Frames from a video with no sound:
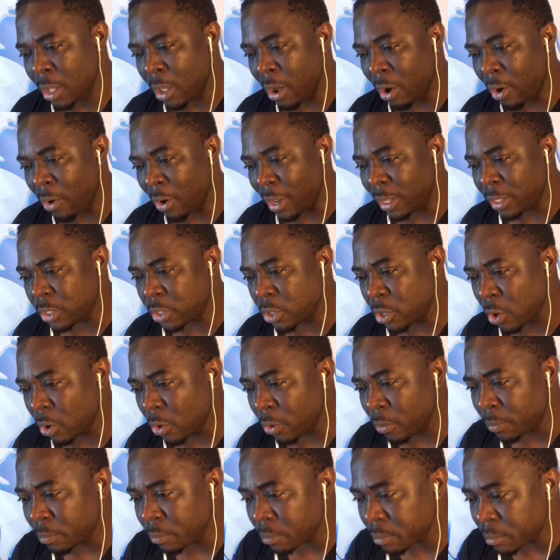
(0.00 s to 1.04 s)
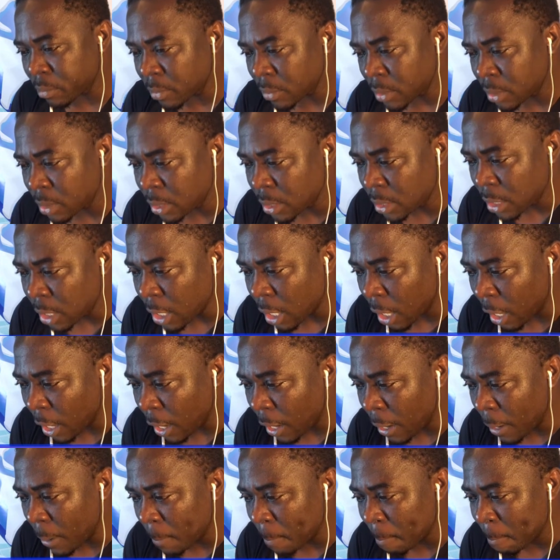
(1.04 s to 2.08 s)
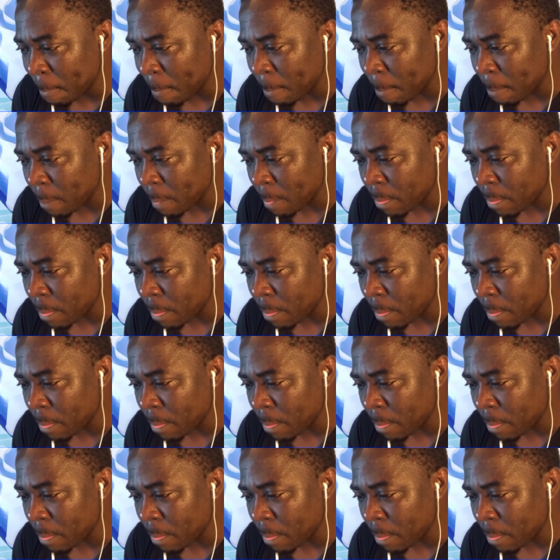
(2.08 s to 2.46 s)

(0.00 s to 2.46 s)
All right, so um